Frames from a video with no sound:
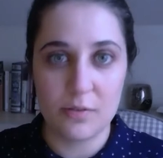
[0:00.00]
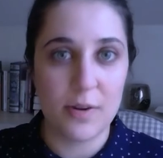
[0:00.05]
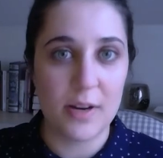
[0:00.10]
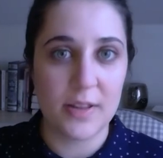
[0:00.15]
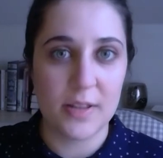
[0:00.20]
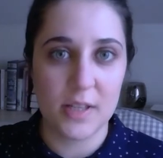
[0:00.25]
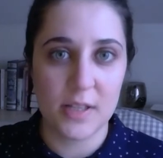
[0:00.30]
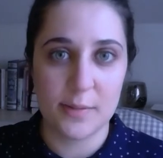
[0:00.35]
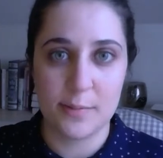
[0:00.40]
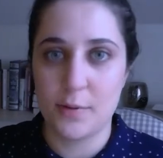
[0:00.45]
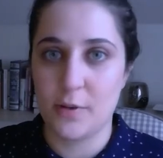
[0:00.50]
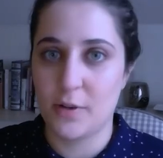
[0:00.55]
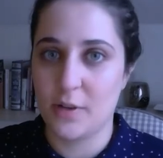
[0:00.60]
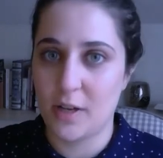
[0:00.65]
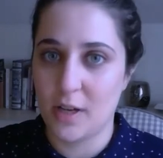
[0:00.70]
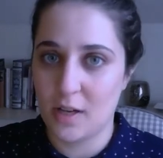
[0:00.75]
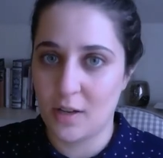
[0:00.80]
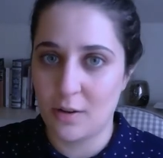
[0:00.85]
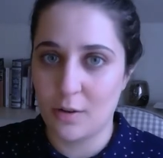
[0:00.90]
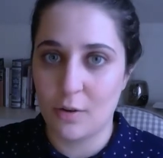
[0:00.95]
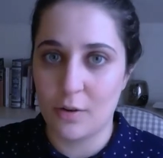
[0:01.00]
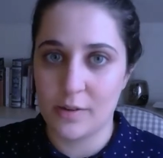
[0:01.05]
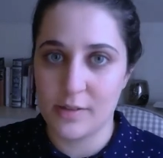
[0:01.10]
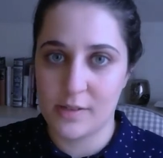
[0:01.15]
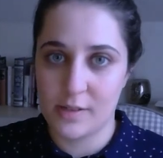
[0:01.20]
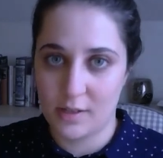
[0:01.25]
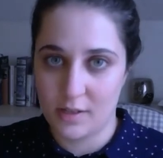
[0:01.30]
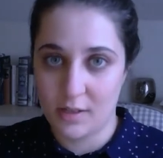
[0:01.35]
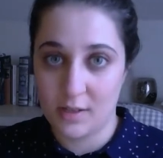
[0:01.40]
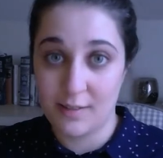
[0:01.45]
read this book and not
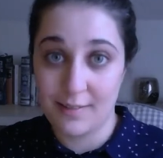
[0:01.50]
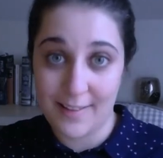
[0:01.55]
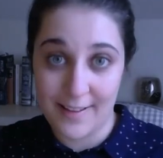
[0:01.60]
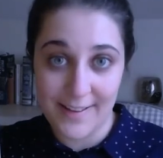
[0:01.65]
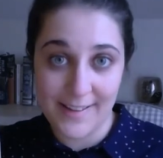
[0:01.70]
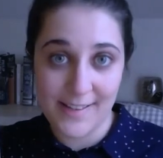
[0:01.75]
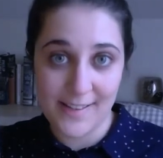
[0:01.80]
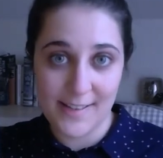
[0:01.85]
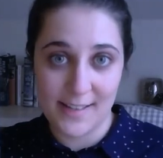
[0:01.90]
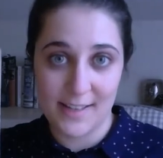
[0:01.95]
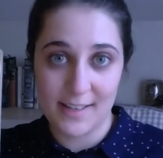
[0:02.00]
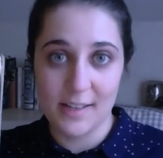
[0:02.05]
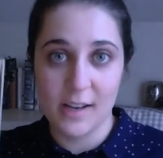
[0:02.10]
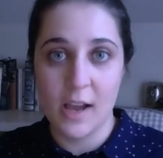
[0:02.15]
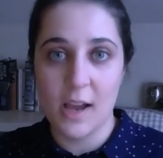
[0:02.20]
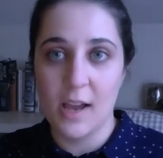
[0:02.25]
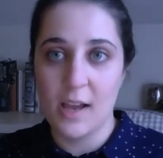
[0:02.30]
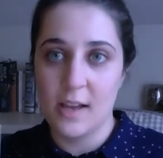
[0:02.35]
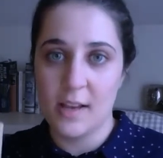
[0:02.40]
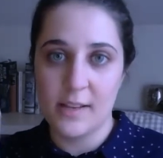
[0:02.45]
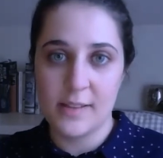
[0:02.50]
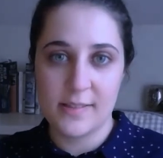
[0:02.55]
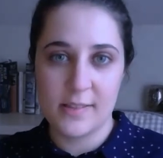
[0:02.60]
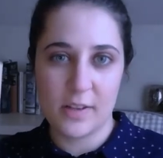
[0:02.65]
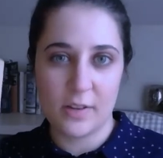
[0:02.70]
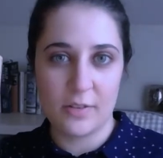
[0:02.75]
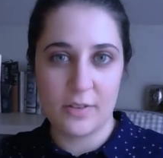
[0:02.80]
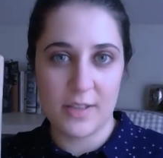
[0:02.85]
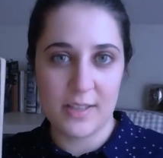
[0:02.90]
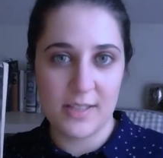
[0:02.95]
liked it.
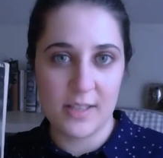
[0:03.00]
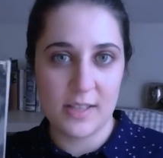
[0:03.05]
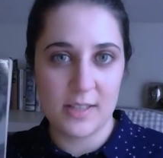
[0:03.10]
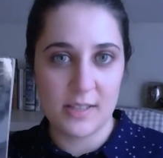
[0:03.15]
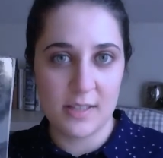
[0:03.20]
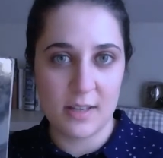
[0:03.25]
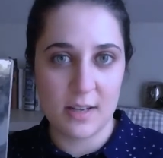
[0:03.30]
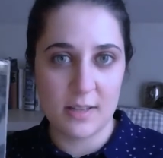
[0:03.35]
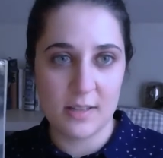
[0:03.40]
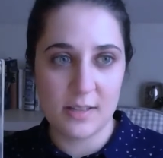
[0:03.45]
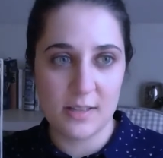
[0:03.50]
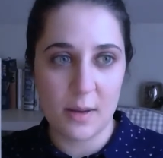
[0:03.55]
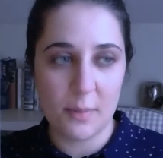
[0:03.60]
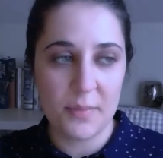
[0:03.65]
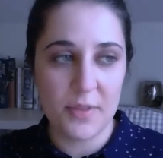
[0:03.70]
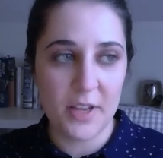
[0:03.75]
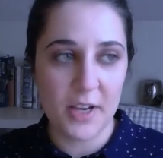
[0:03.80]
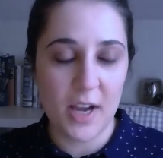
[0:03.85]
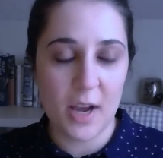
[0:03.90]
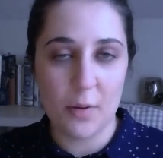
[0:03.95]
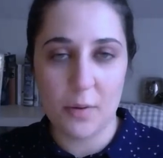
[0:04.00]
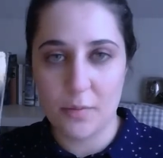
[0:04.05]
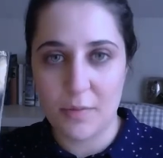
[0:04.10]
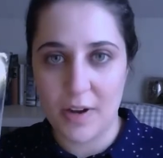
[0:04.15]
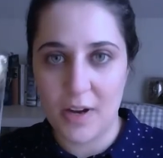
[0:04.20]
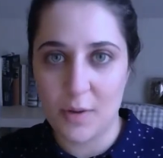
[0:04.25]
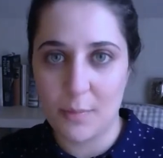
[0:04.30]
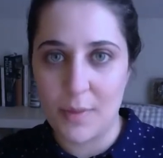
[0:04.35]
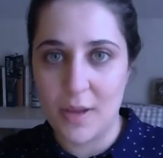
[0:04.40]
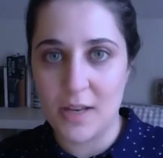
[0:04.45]
So this is something I would
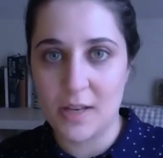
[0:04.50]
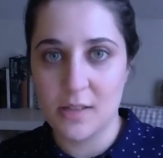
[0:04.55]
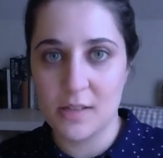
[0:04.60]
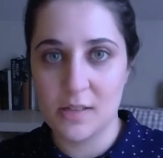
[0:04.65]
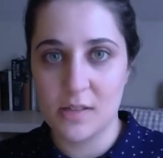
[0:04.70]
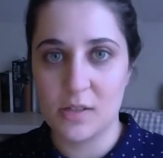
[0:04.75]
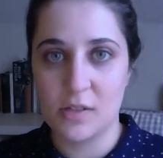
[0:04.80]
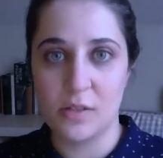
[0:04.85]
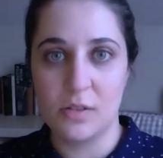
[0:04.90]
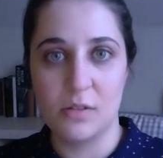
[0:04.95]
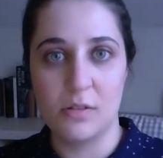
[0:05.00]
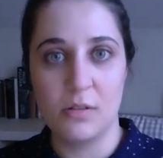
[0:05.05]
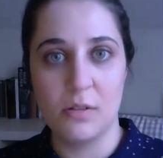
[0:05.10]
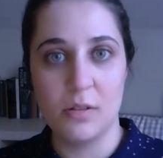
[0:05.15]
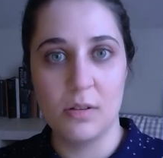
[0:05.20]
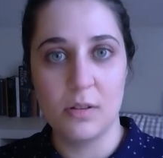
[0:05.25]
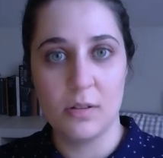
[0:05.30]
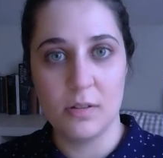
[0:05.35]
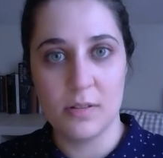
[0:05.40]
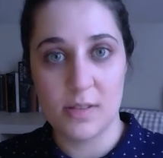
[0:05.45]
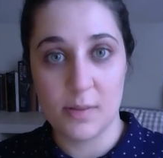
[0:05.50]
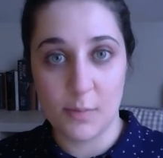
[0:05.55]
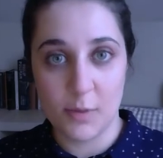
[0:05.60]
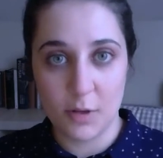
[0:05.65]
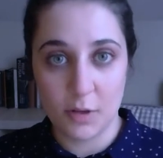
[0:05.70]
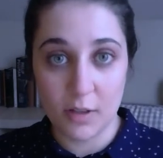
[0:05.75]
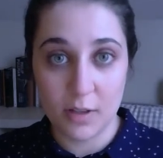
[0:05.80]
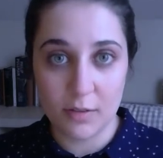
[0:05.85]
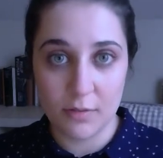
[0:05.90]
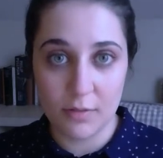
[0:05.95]
recommend to someone
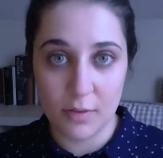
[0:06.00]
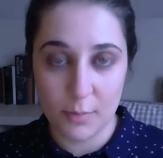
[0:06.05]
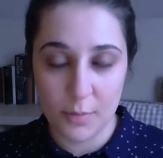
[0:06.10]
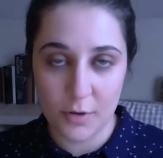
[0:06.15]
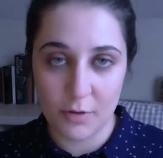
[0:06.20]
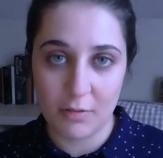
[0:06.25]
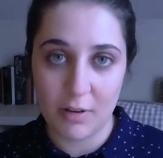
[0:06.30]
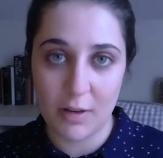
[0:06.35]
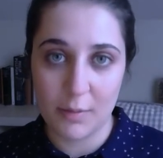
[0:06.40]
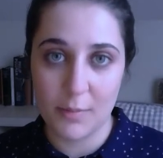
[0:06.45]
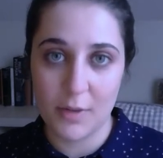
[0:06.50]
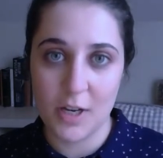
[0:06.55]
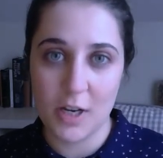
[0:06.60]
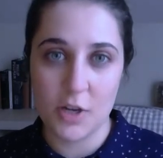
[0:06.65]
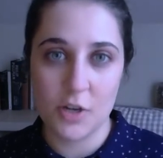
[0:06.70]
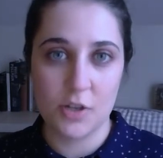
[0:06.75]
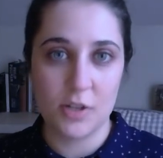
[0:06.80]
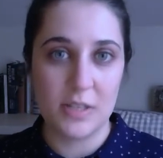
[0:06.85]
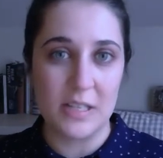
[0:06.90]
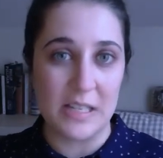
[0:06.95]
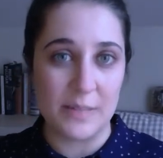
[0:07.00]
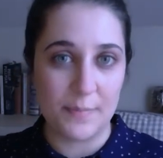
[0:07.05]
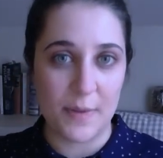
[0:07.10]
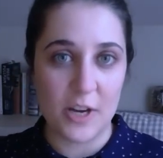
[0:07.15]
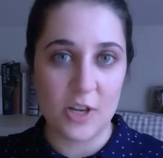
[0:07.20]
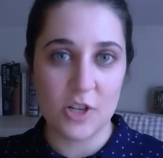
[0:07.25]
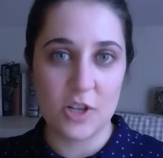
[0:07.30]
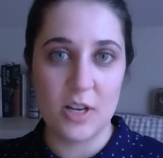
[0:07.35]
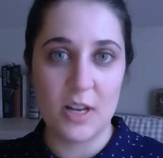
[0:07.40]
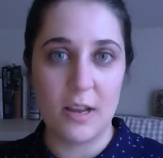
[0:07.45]
looking for book recommendations,
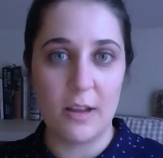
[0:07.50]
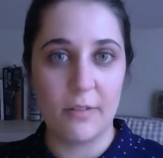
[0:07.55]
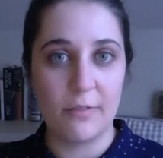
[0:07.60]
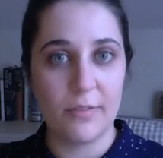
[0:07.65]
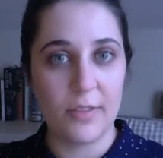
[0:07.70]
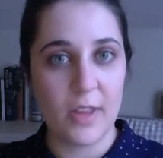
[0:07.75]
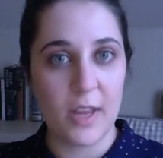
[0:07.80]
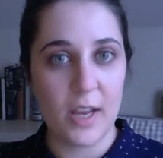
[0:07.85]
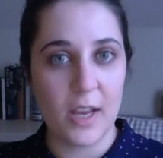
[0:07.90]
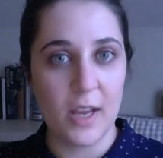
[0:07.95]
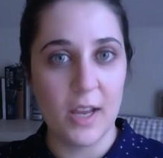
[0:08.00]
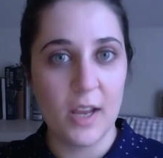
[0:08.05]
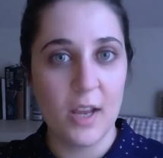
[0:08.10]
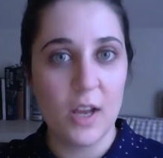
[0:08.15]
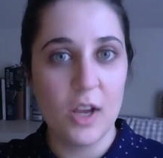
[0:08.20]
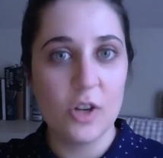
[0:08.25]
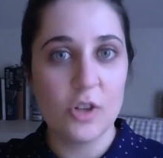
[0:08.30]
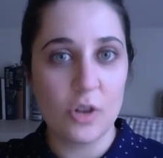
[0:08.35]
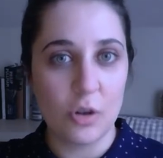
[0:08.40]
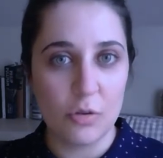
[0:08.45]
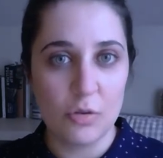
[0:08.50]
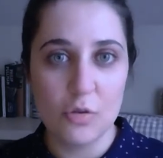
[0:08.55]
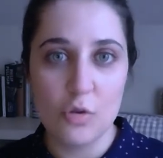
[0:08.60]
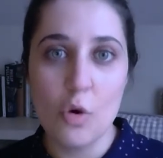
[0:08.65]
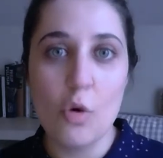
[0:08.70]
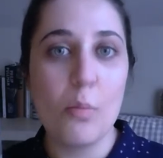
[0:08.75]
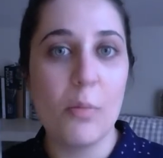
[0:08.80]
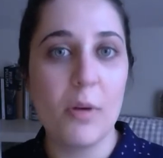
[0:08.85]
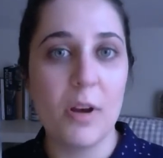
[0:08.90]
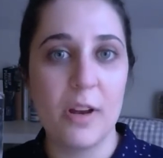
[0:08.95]
especially if they don't
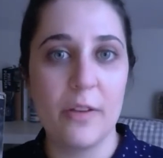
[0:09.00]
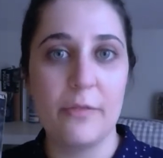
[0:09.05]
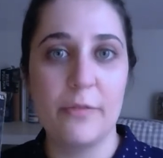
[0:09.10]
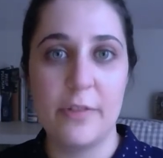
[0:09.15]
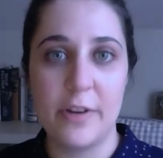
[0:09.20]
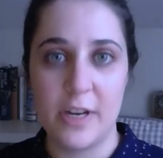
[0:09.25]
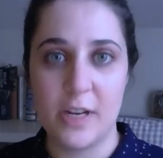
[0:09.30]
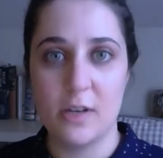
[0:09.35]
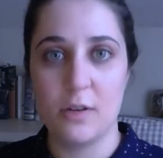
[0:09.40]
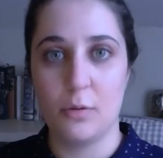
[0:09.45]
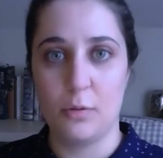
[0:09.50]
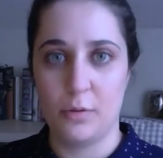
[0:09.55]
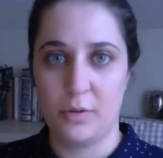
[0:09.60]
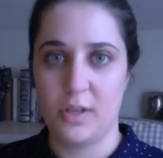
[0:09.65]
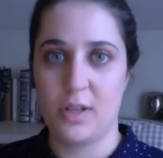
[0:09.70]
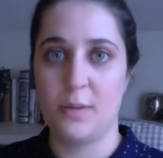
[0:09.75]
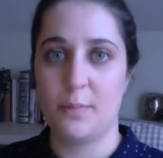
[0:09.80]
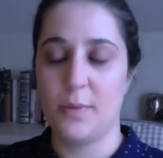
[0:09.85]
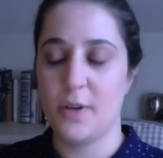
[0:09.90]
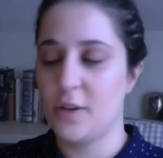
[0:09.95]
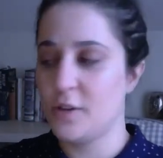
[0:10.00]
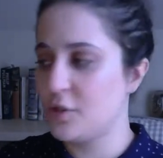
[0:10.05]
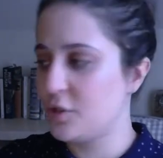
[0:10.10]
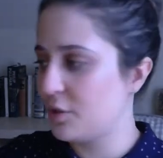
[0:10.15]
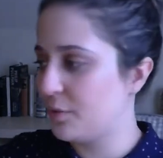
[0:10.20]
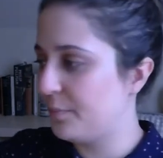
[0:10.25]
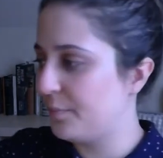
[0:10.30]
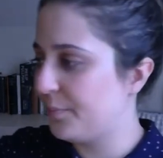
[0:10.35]
normally read all that much.